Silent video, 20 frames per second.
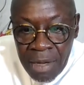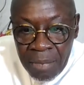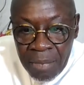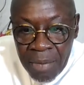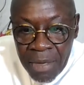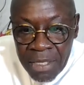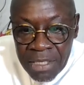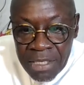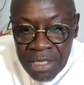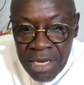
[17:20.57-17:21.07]

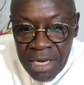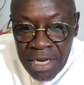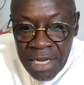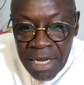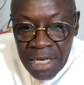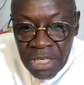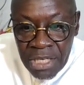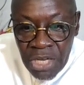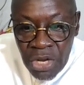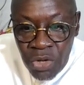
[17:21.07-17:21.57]

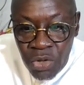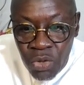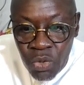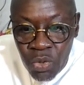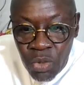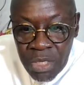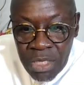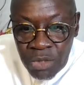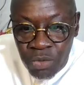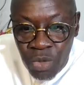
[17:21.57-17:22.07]
Priscilla
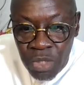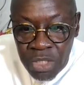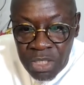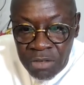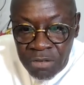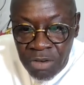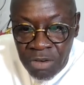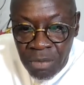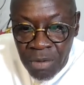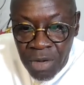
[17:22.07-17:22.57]
Dodo is
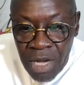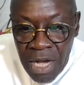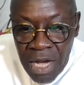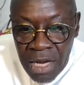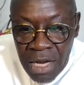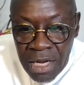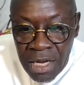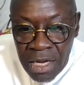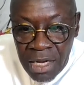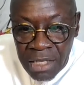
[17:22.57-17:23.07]
watching from
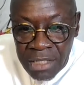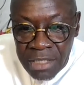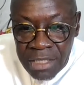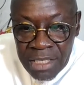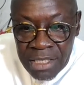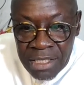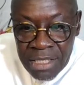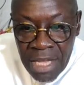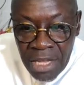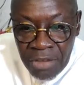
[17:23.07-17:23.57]
Ghana,
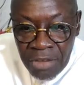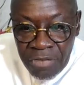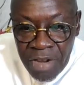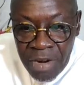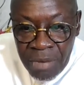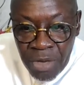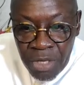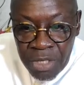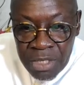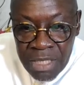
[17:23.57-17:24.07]
says, thank you
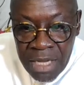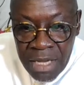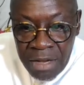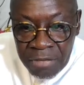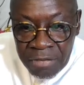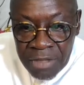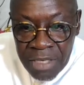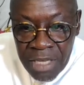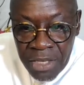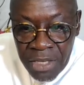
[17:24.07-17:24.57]
very much,
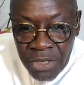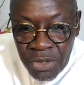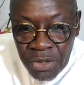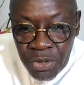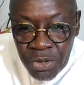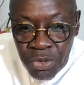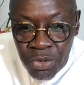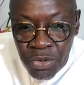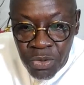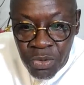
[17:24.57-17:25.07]
TAF. Thank you
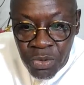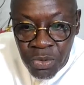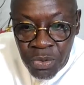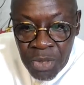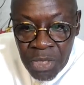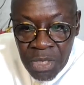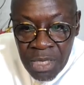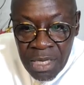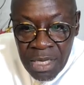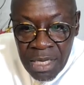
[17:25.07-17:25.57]
too.
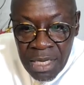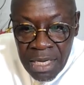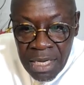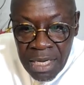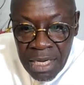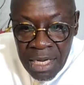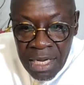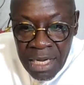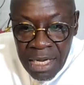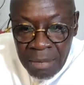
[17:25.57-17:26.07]

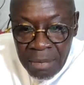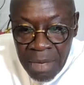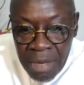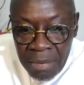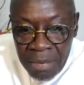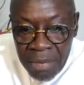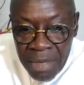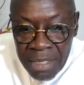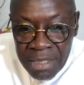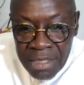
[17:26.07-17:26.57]

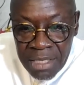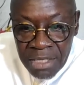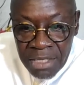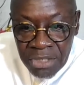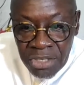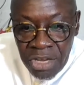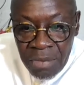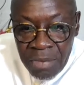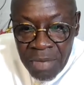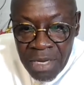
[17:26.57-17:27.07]
Mabel says,
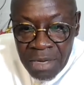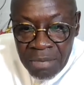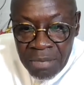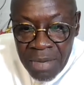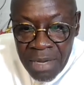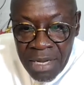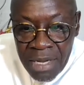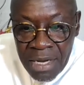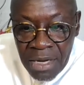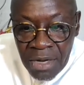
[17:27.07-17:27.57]

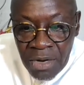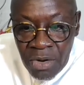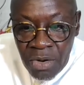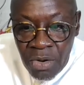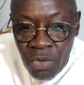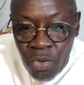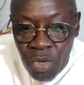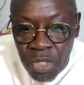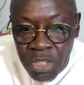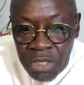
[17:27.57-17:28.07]
commitment,
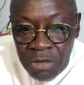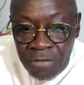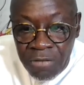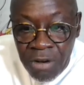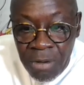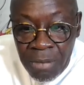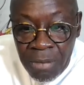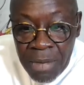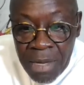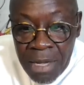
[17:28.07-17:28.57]
watching
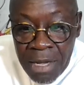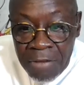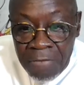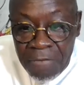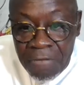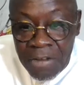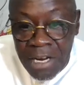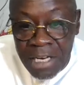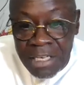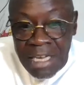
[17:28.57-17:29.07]
from
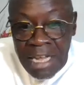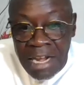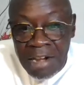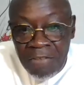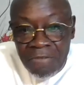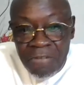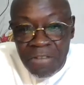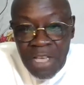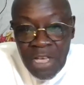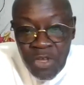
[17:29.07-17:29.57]

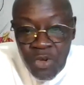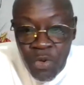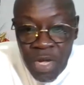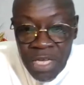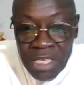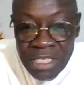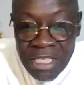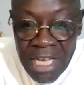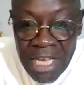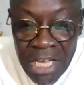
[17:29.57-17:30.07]
Philadelphia,
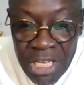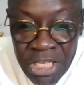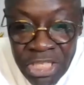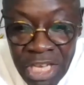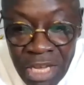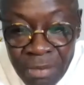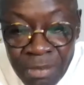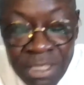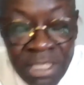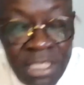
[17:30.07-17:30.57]
USA.
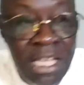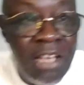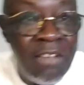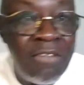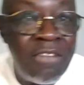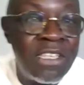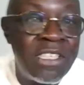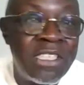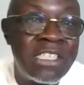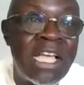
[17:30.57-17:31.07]
James
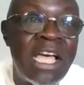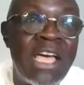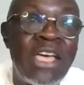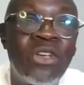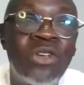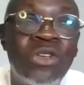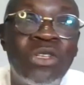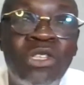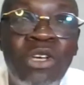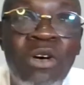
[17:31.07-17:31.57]
Davis,
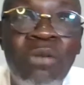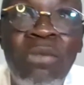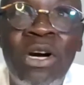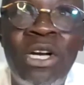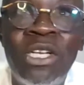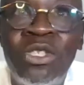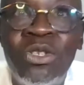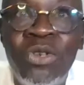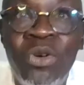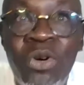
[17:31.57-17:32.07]
thank you so
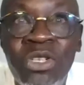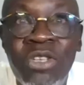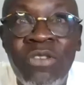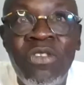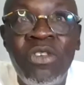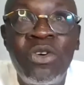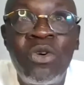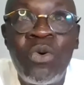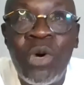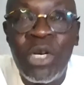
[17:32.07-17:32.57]
much, those of
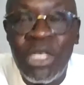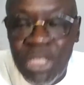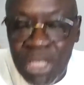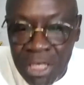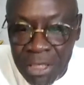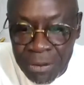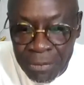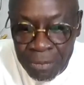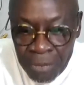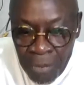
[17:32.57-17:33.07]
you who are
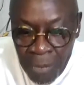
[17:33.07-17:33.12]
watching.